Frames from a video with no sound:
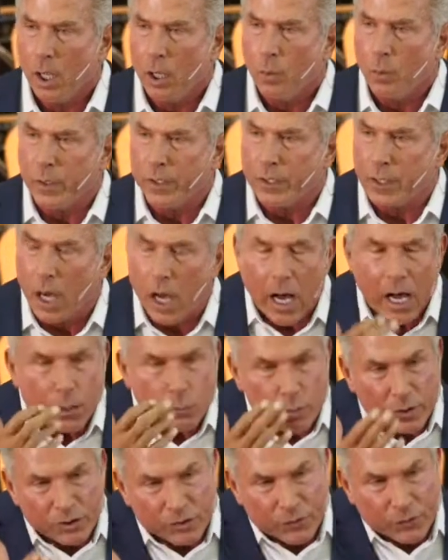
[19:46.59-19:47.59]
When
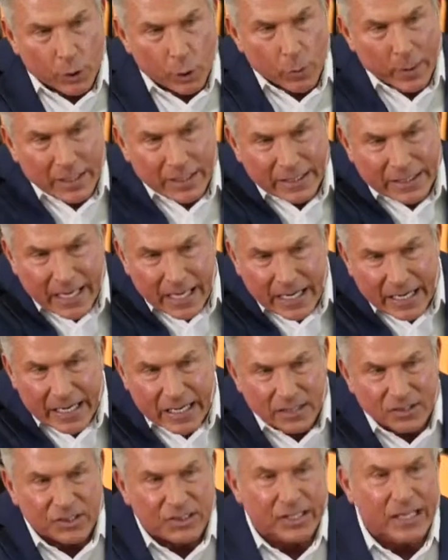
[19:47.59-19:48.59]
God was viewing
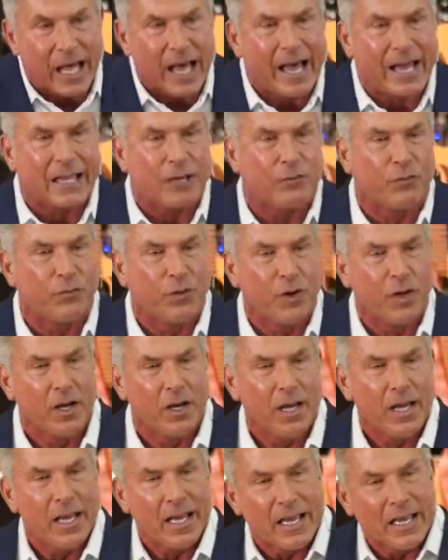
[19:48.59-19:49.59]
Gideon's life,
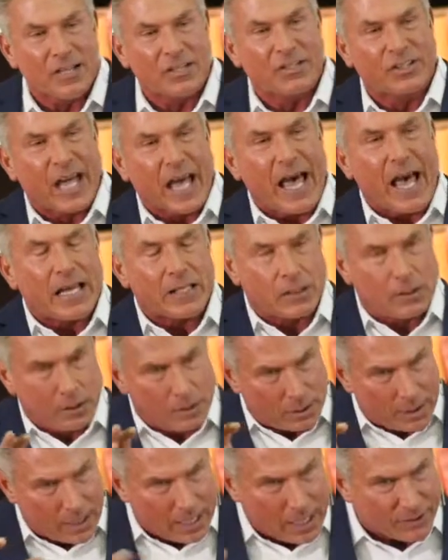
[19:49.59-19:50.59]
he
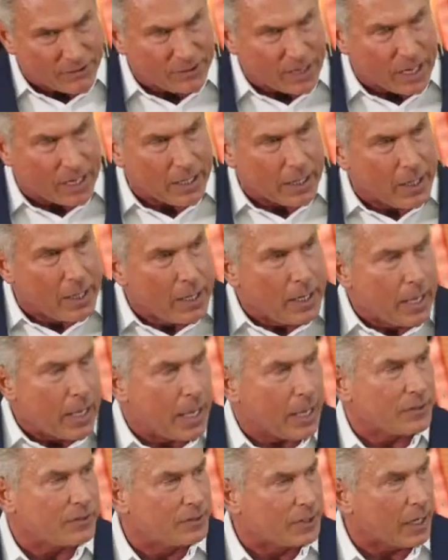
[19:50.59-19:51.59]
sat as a,
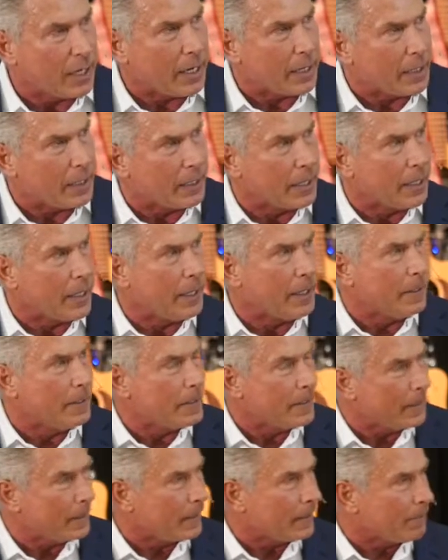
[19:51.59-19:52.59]
as a uh,
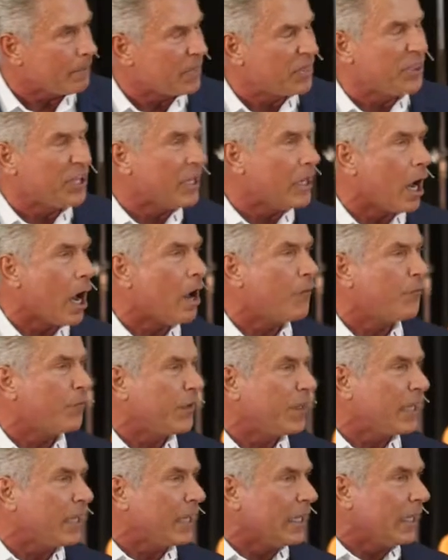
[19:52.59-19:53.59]
um,
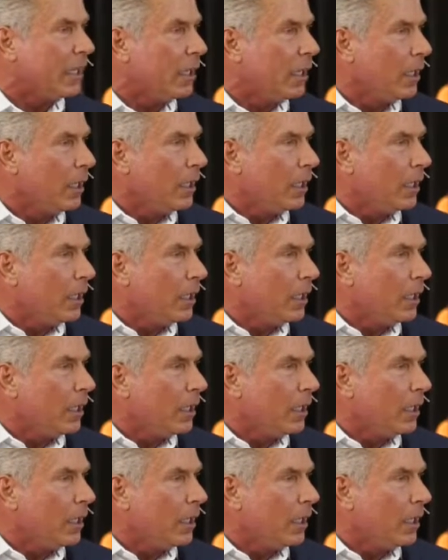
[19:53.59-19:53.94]
theophany.